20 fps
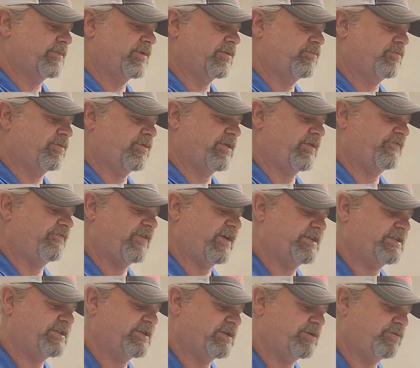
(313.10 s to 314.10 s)
With
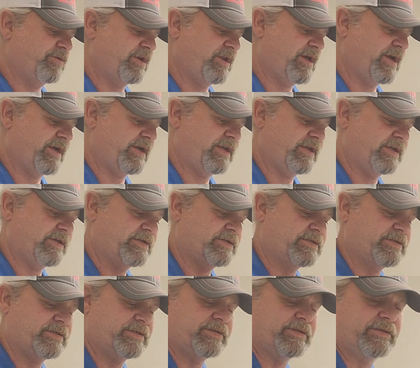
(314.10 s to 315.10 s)
inflation doing like it
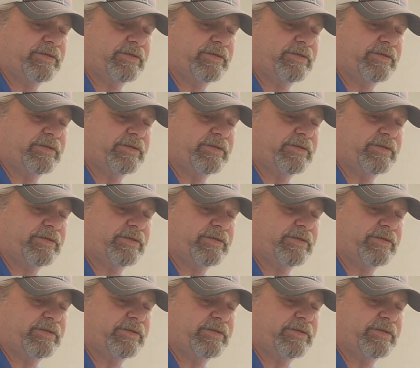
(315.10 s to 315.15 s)
is,